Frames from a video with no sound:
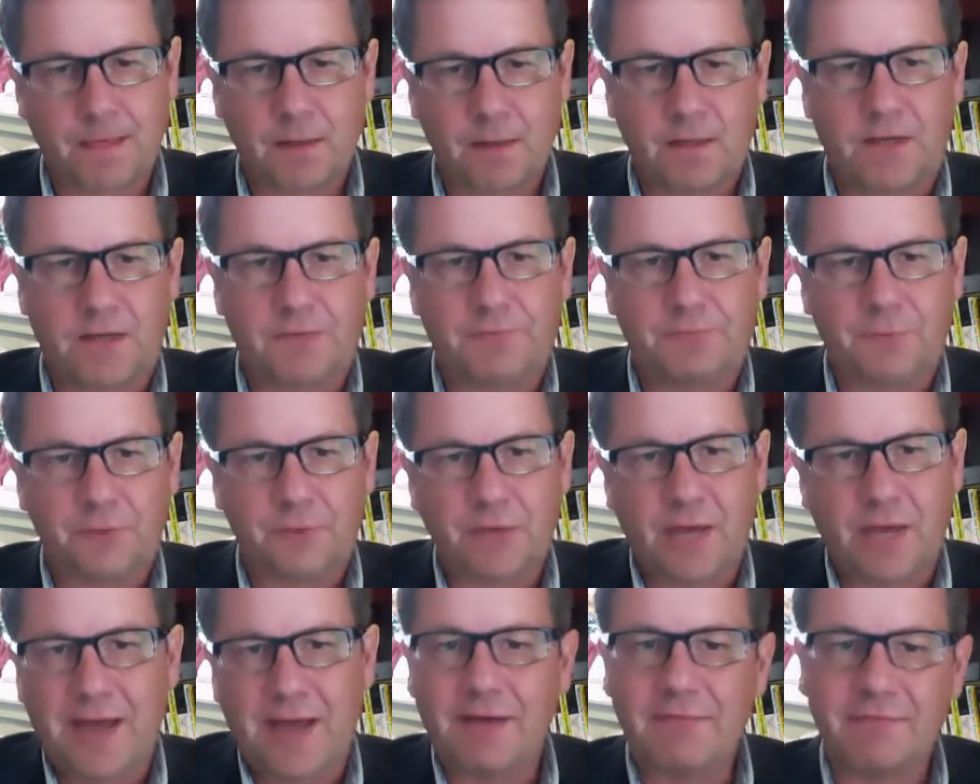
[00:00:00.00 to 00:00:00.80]
If we
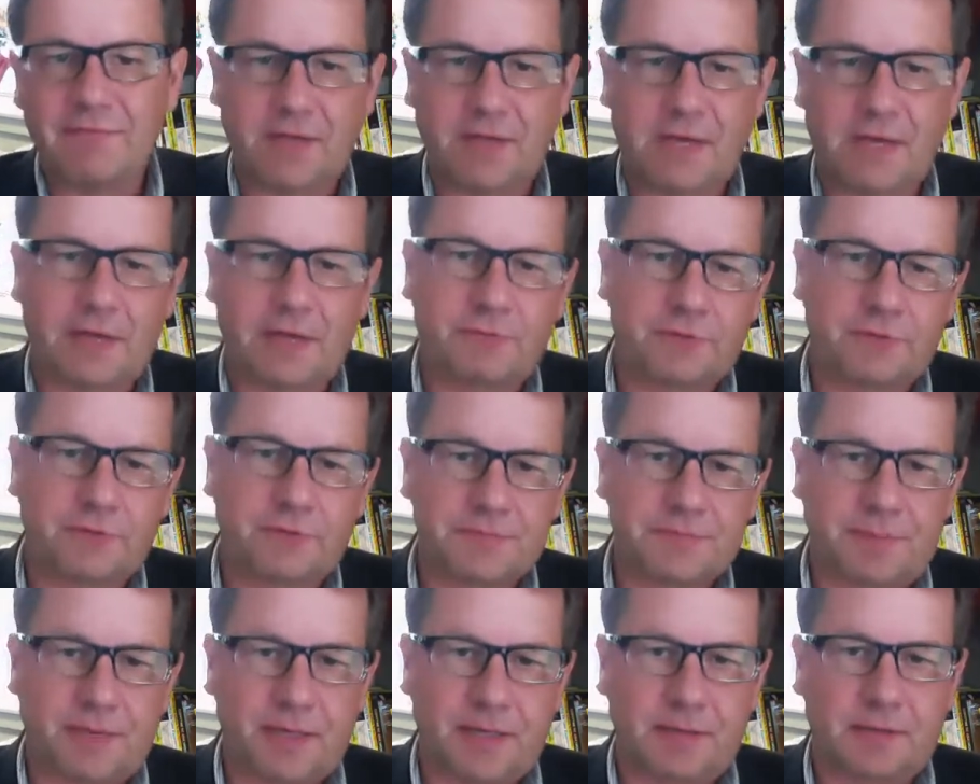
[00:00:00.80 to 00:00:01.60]
have that
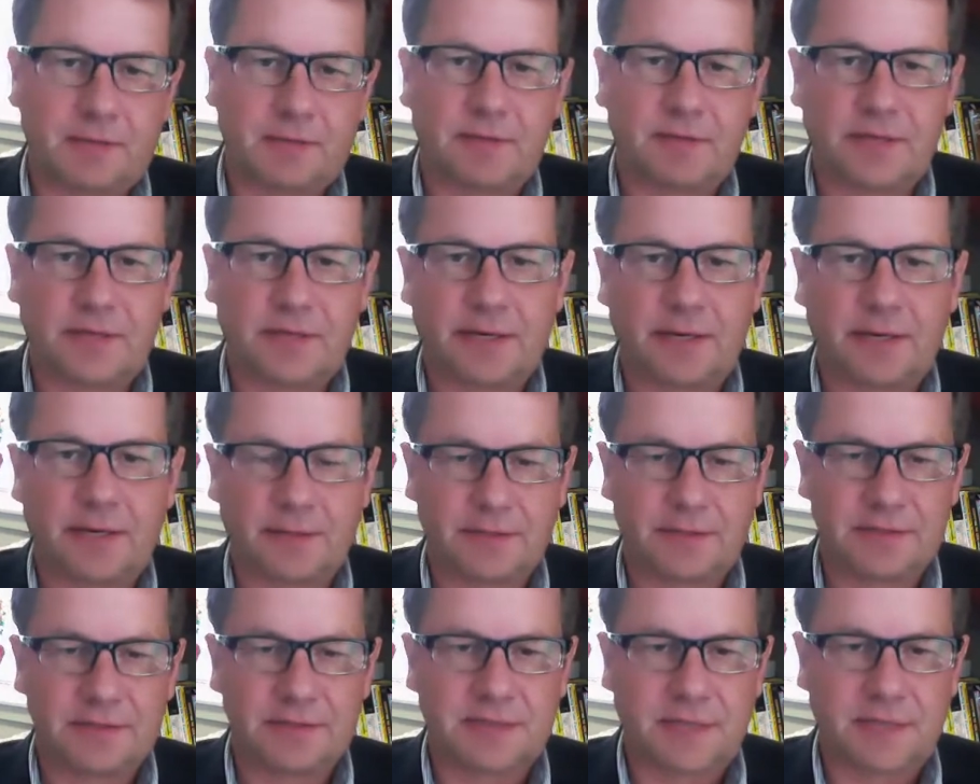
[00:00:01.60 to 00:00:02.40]
respect and that
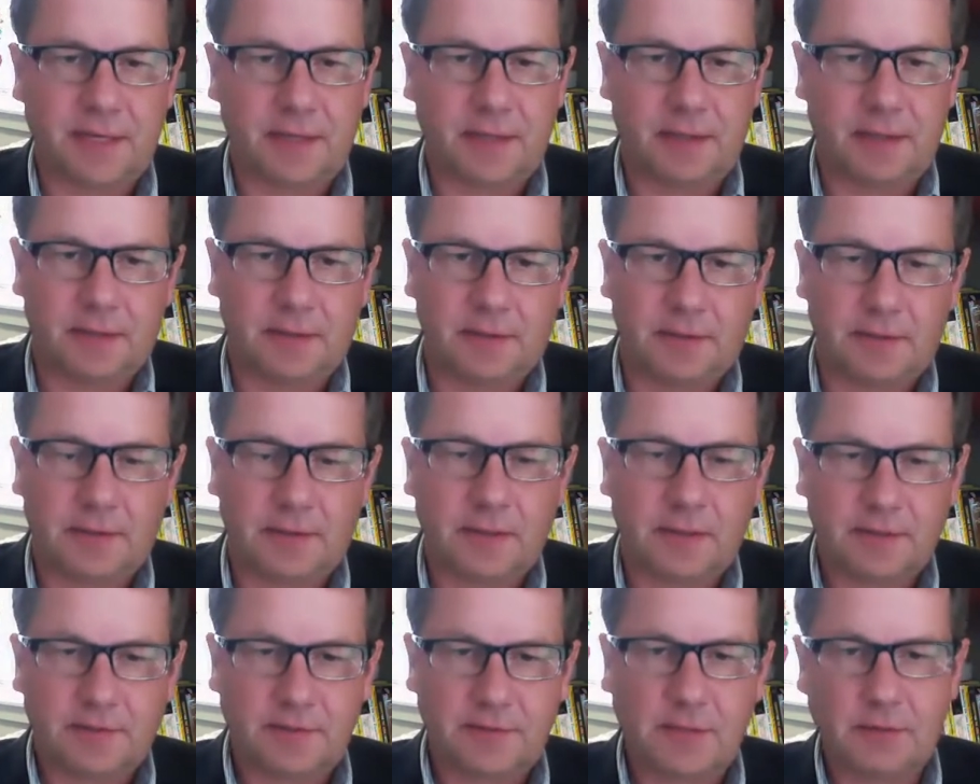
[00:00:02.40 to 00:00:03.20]
understanding,
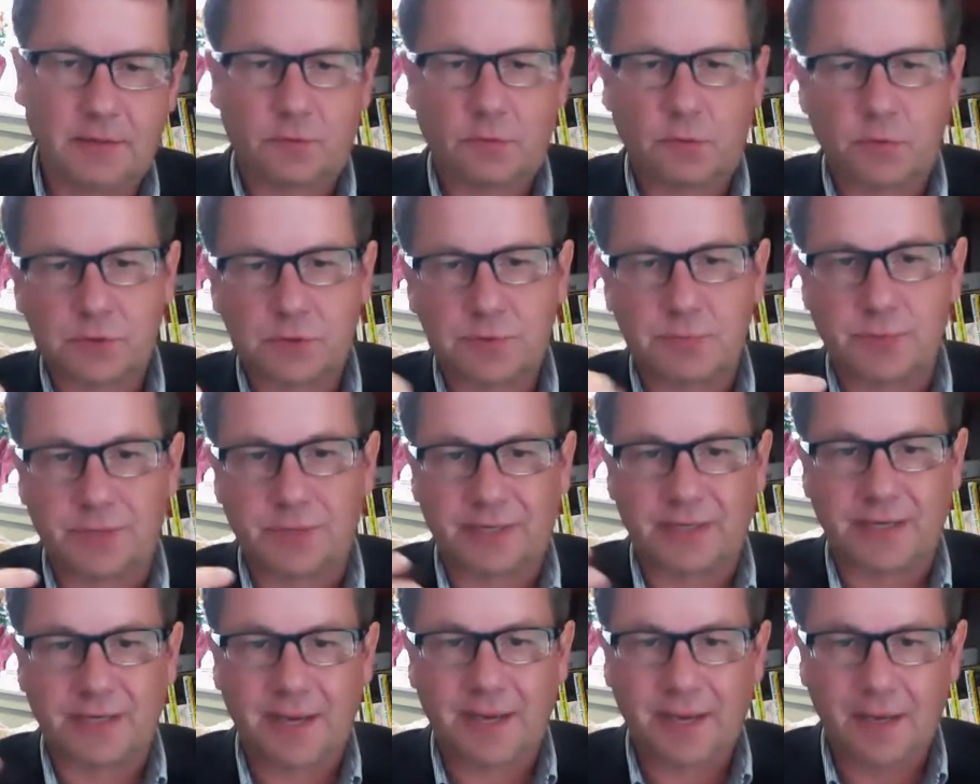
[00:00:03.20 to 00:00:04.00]
then of course we
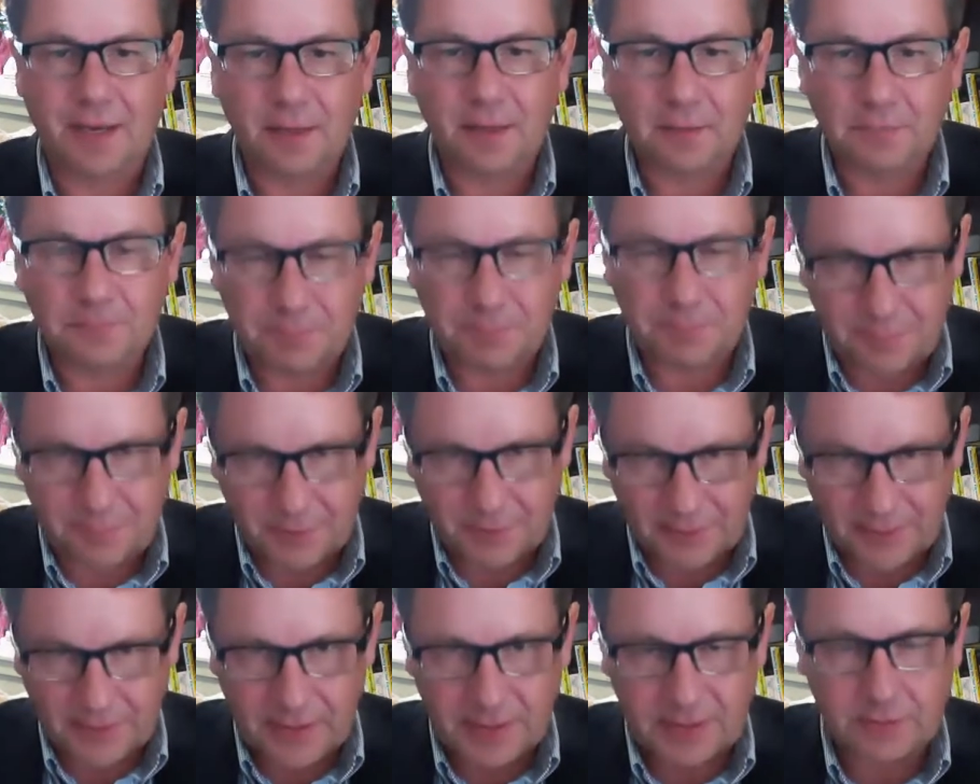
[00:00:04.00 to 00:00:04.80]
can
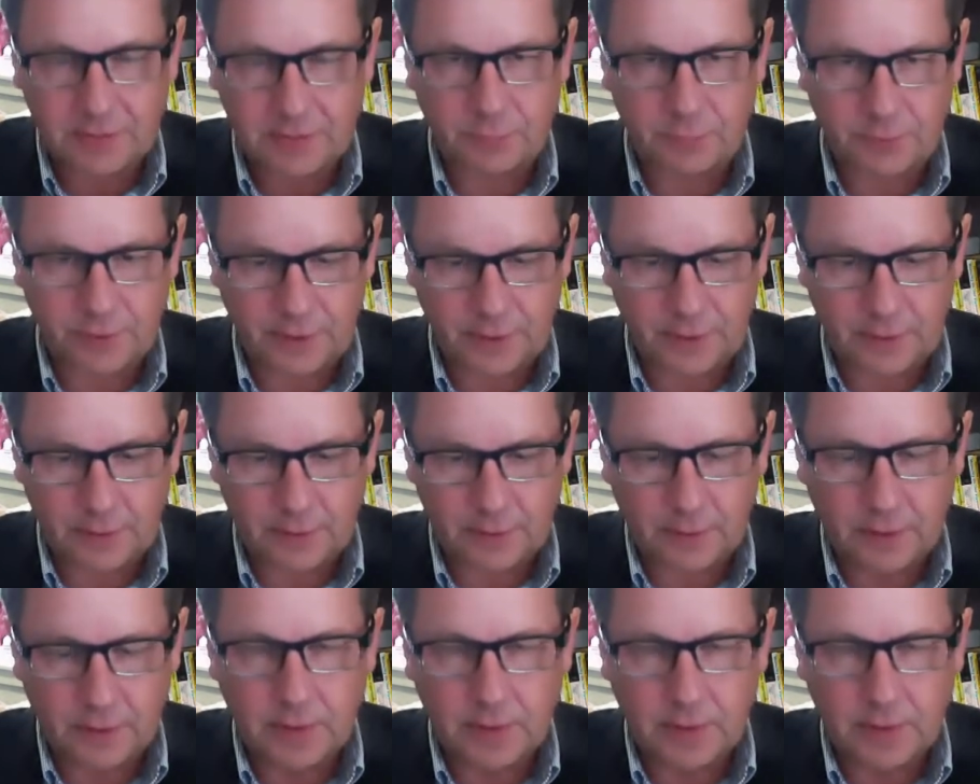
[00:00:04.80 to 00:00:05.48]
play with